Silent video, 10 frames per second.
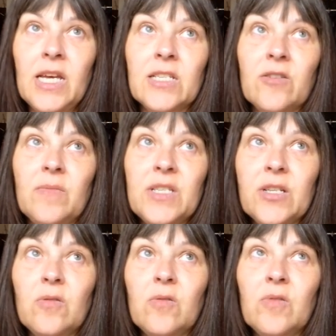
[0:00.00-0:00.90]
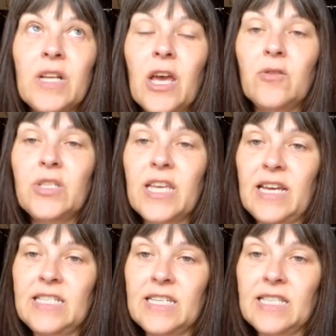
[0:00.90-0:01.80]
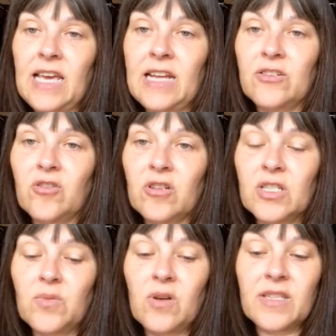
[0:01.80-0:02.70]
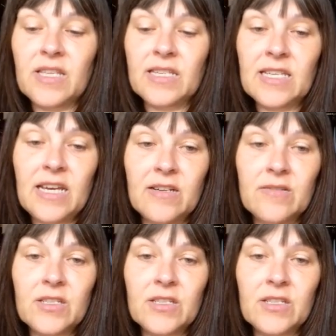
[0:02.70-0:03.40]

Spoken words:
So I'm still negotiating that and trying to work things out.